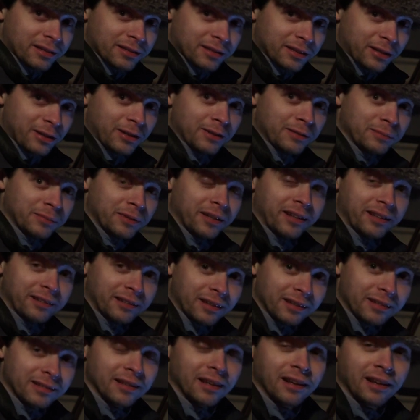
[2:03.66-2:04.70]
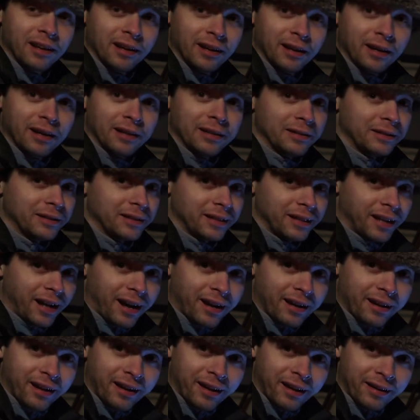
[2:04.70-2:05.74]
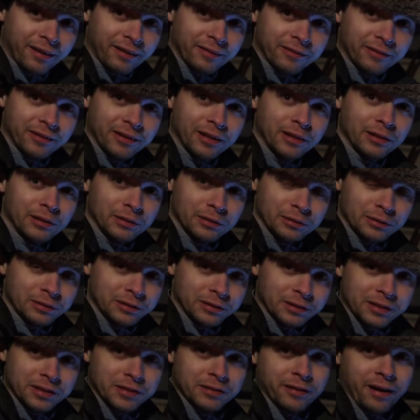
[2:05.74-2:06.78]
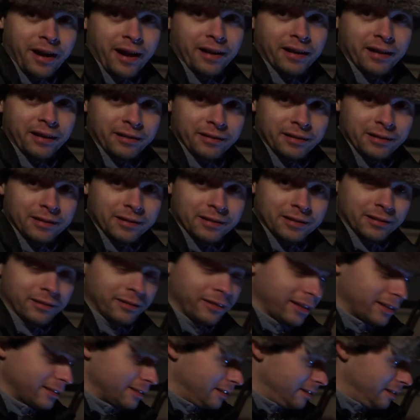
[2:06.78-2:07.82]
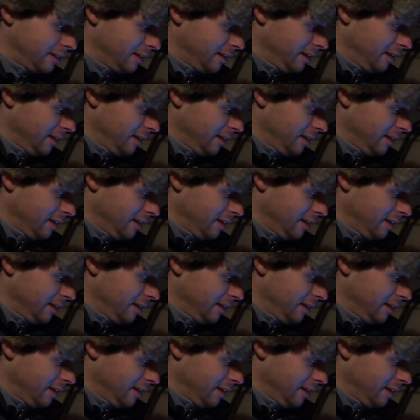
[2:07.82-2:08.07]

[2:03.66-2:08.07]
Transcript: scope like this, you got to have lunar tracking selected.